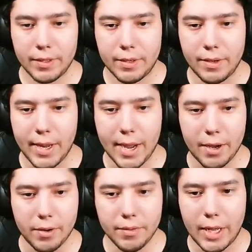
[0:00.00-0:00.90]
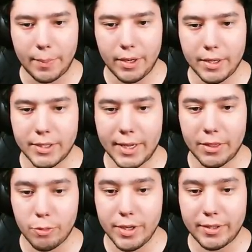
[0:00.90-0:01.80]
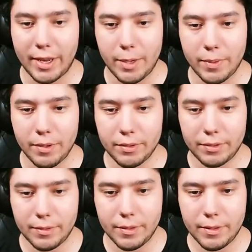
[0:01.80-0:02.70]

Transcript: Now I'm gonna take 3 sanity pills.